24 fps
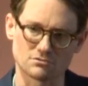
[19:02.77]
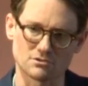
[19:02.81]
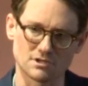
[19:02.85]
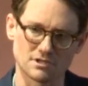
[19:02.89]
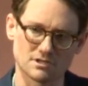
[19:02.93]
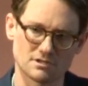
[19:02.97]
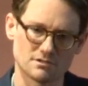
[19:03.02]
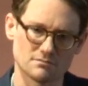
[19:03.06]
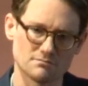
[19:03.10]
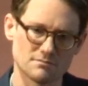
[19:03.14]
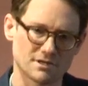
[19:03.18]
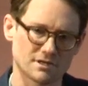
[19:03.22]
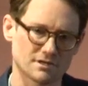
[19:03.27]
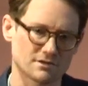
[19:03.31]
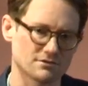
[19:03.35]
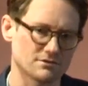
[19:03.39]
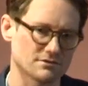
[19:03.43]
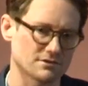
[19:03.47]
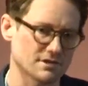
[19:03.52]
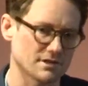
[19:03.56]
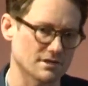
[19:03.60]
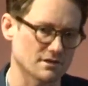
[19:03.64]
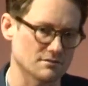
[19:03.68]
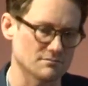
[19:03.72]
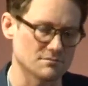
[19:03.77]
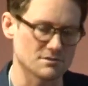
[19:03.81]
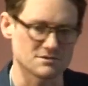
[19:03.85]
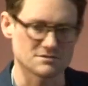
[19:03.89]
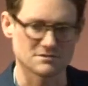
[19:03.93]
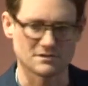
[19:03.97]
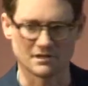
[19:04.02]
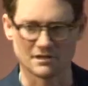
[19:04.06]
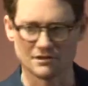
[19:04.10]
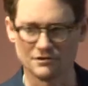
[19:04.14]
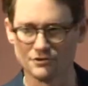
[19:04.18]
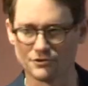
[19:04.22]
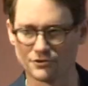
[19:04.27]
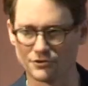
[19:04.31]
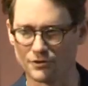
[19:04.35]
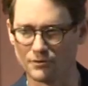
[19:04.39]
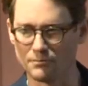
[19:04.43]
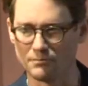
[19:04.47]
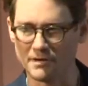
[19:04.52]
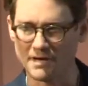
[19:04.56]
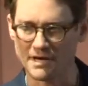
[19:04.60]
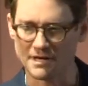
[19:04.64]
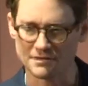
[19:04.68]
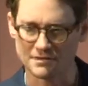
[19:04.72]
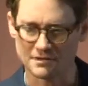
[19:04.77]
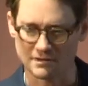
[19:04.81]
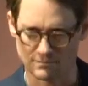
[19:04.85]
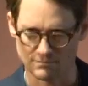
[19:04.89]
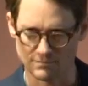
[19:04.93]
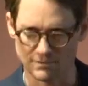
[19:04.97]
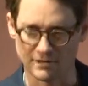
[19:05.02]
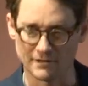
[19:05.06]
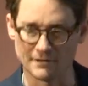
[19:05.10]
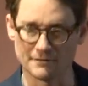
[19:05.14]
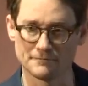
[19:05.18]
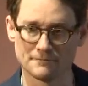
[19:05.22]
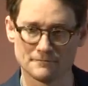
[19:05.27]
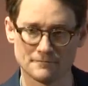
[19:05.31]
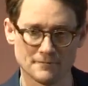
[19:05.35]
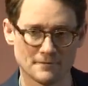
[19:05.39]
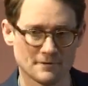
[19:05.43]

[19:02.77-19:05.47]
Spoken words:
related to medical cannabis and neuropathic pain.